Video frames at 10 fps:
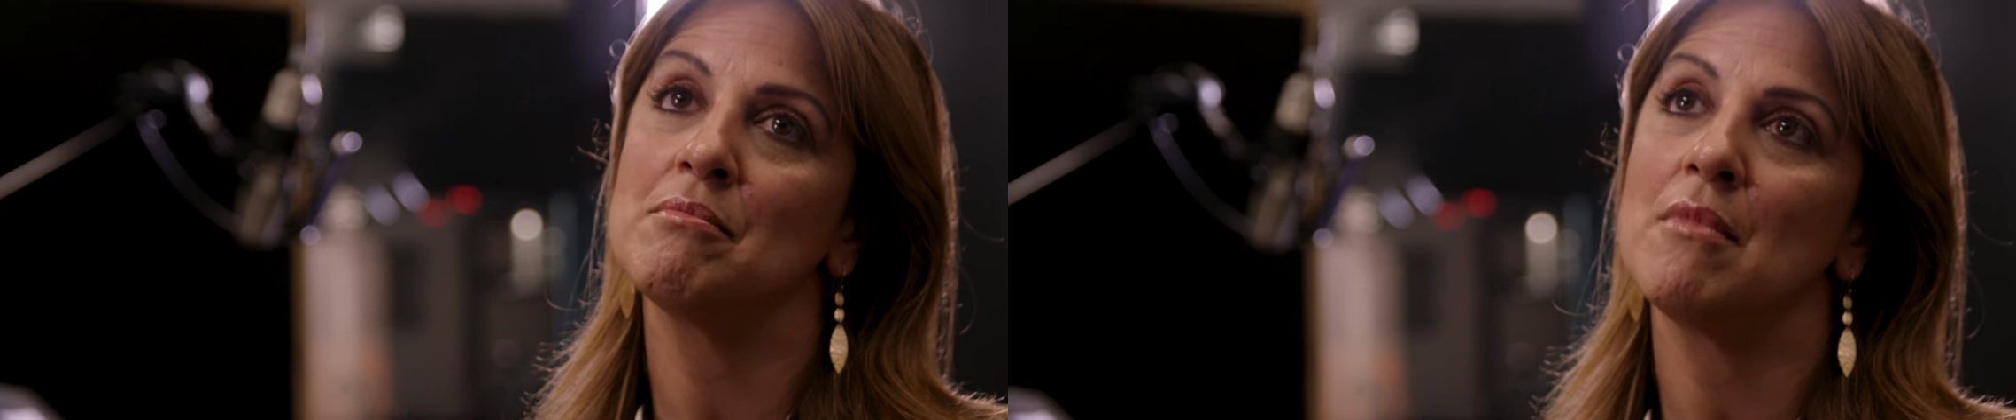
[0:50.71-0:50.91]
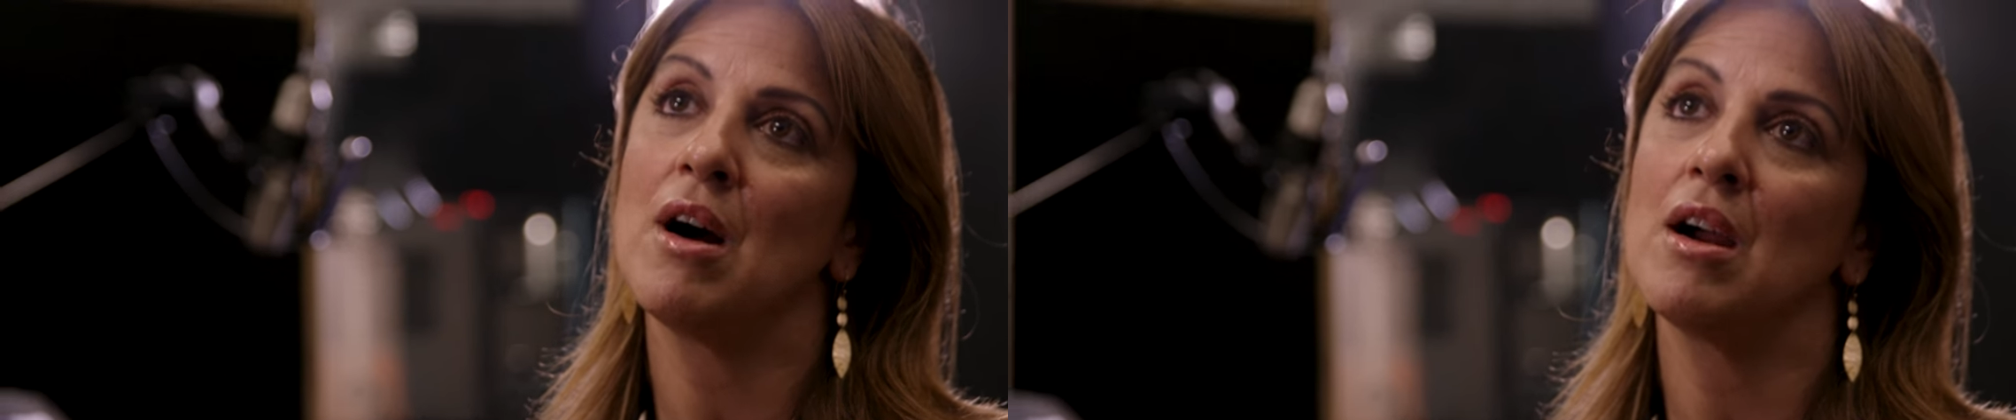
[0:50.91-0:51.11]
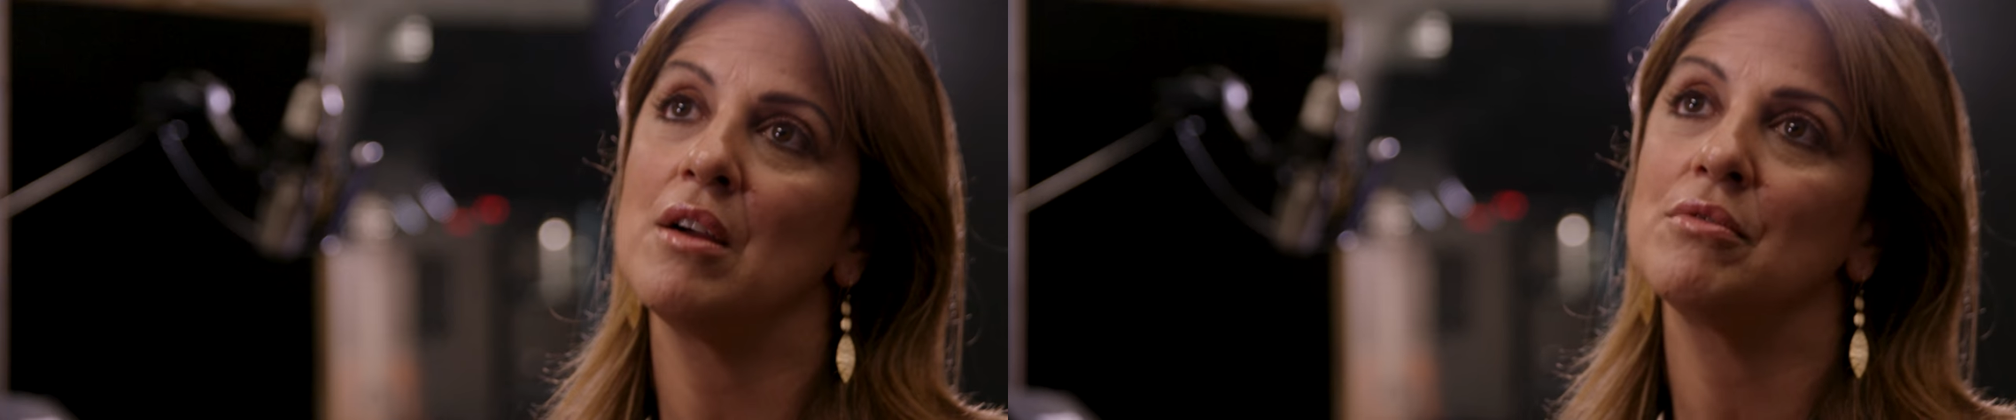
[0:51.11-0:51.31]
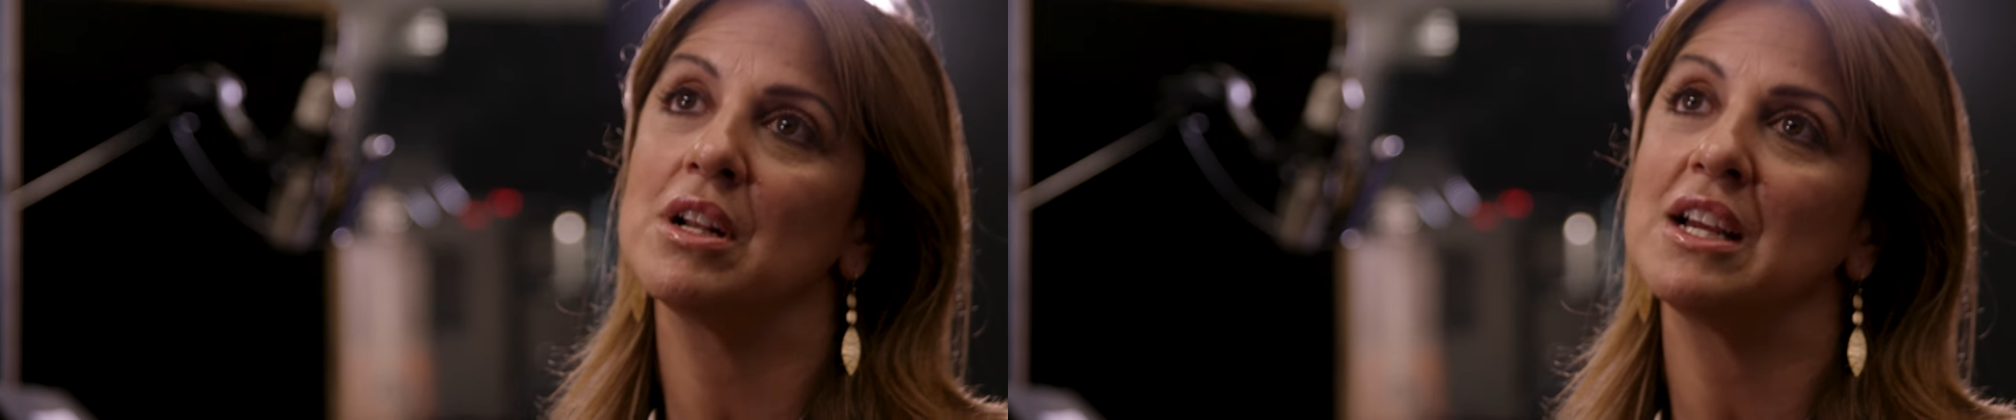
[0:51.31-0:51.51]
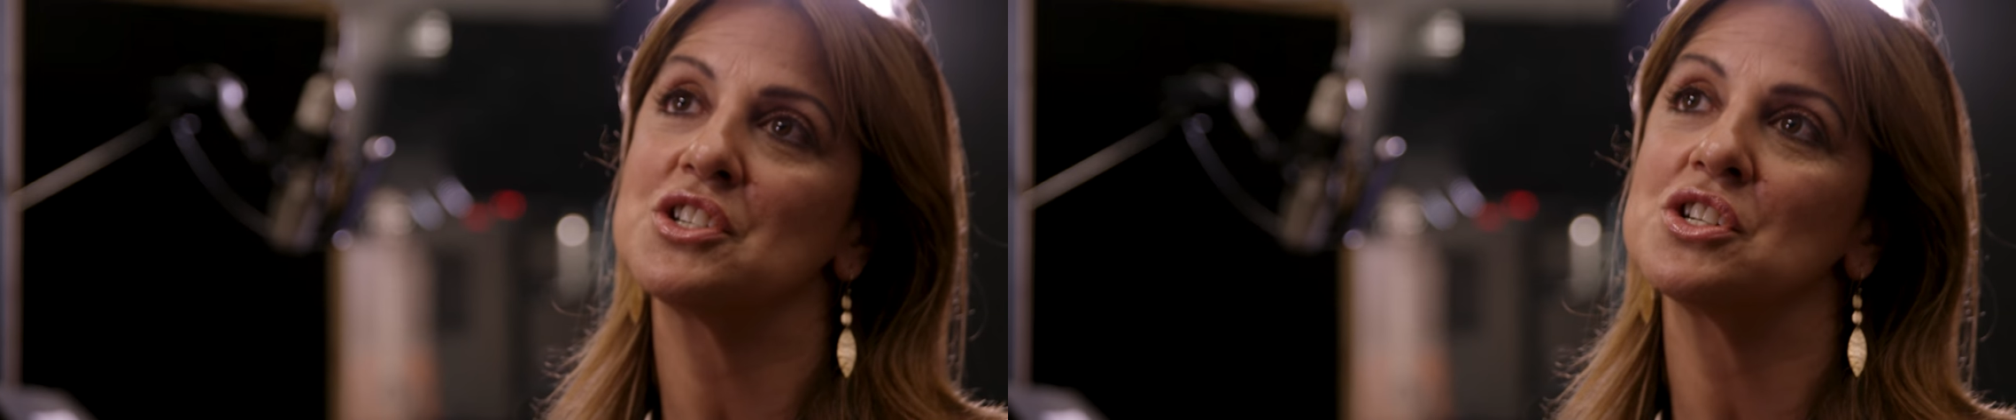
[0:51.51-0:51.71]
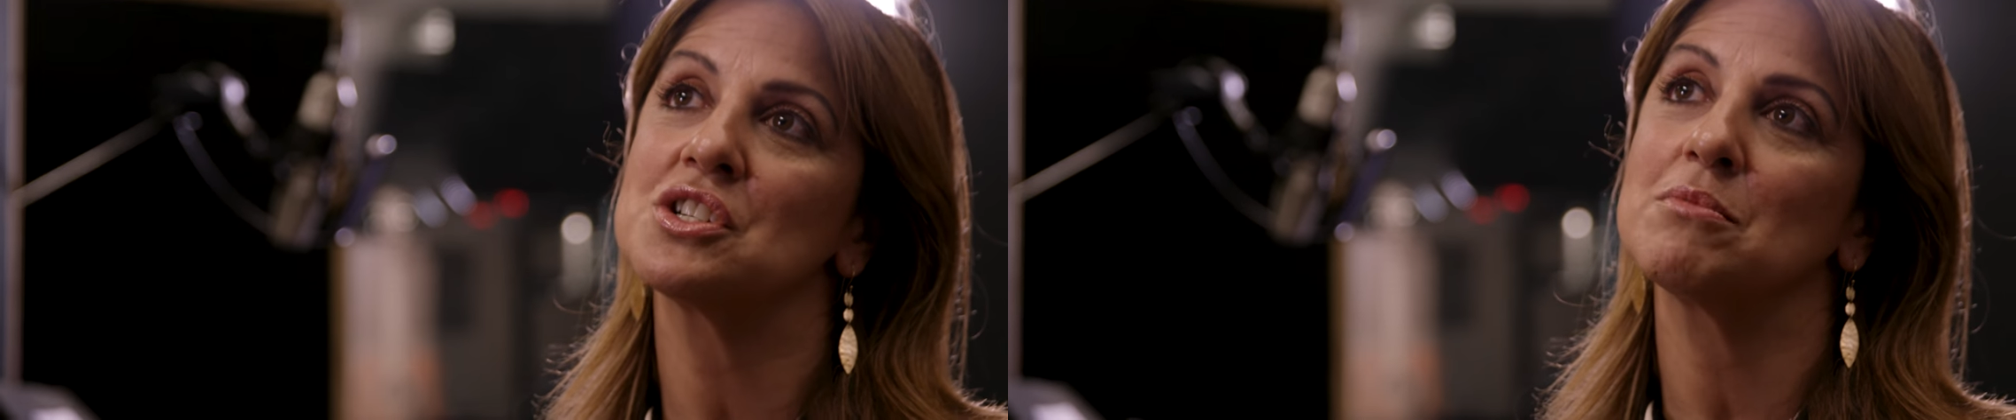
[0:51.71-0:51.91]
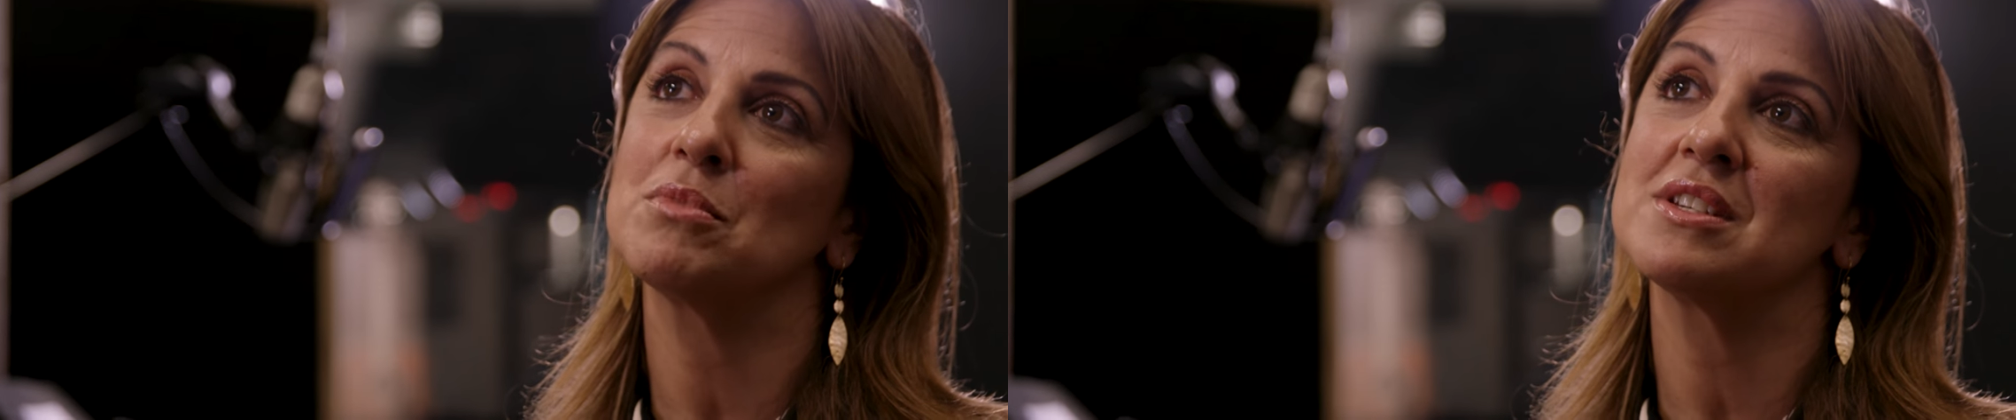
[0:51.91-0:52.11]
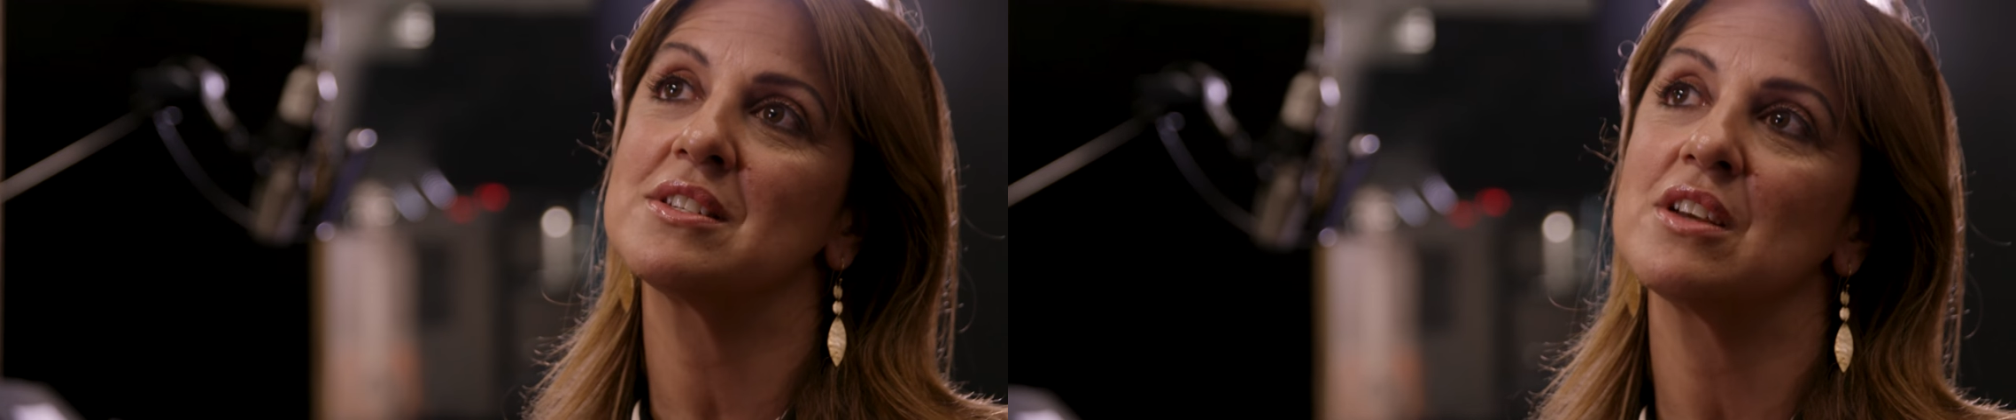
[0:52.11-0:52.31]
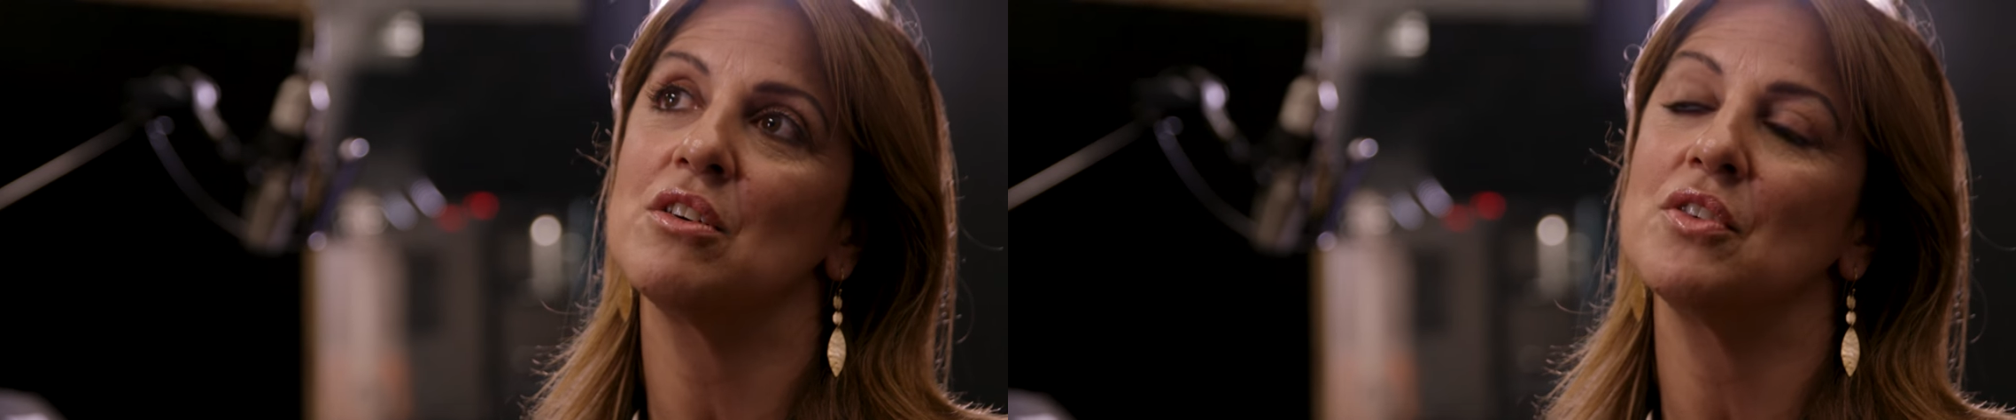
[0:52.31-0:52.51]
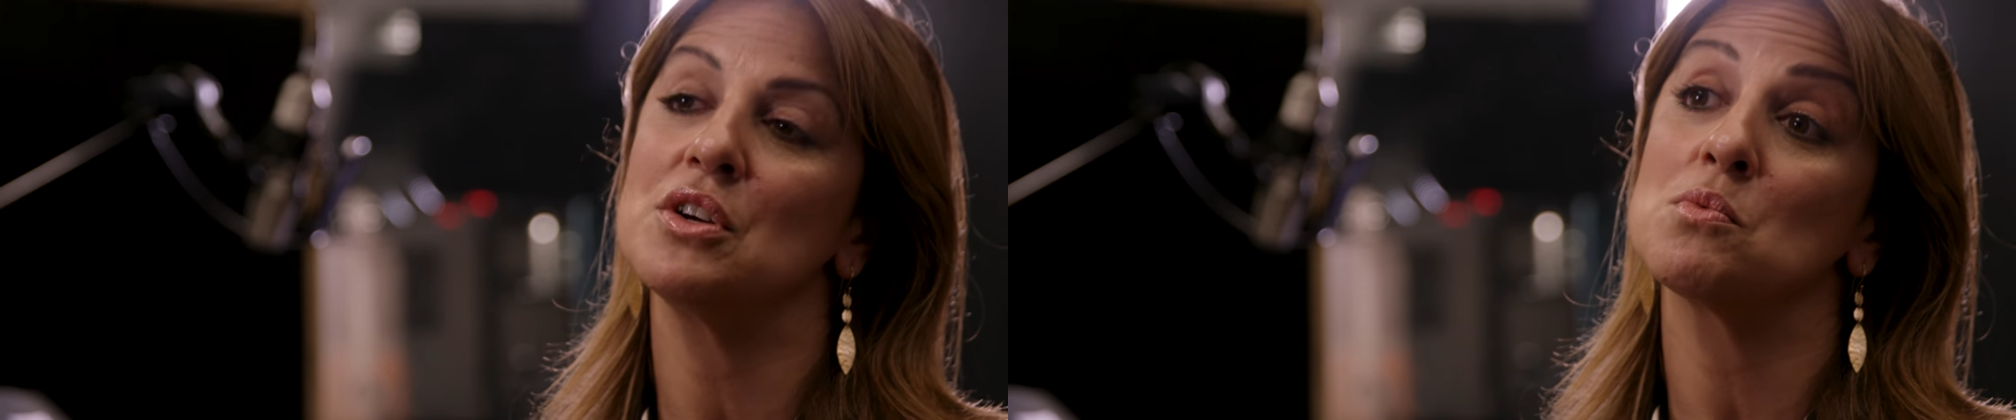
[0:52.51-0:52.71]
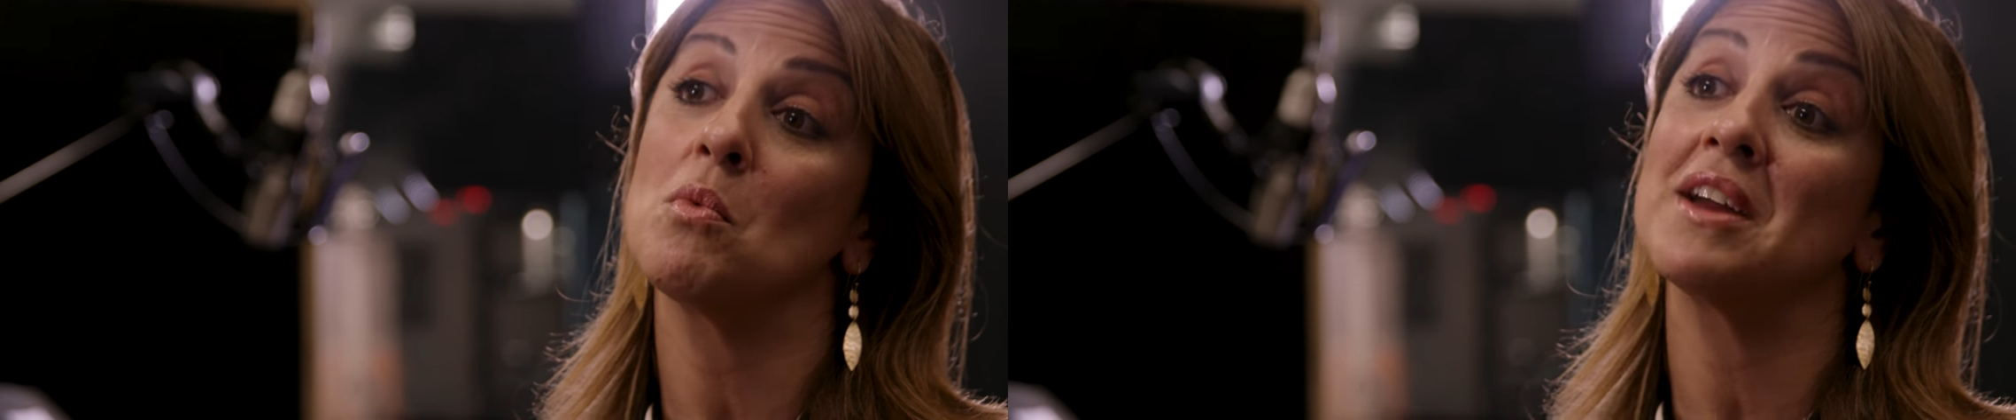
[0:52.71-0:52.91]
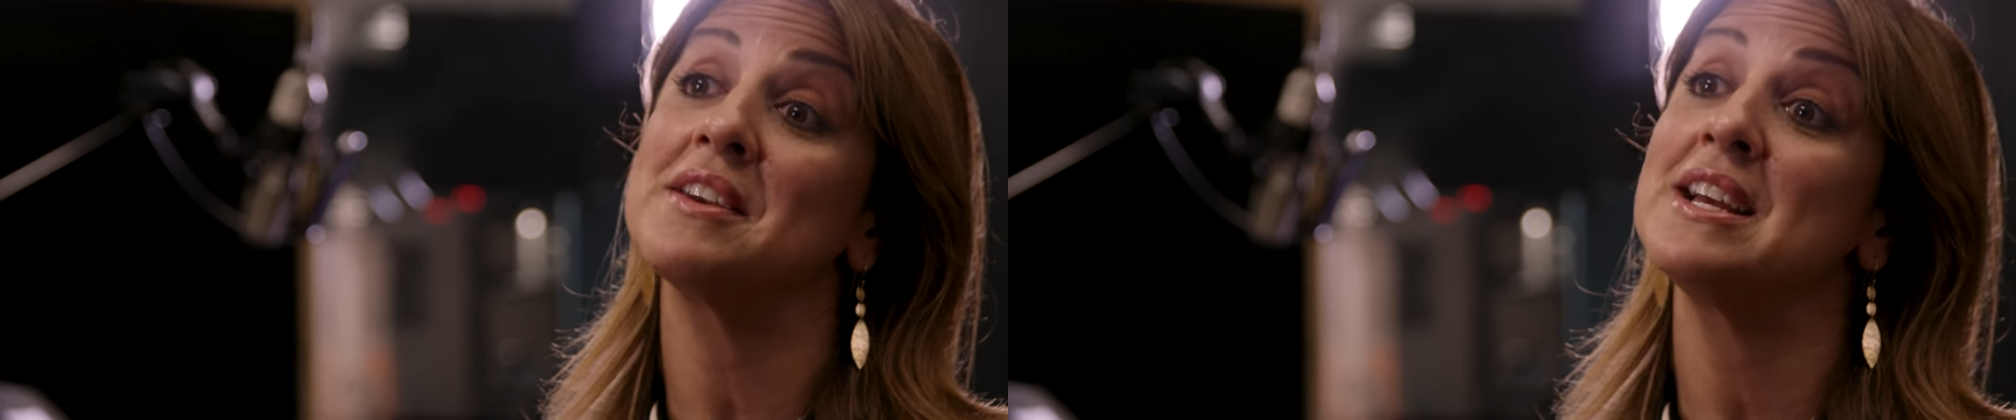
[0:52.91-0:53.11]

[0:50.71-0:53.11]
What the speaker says: my relationship with the Salvos, one,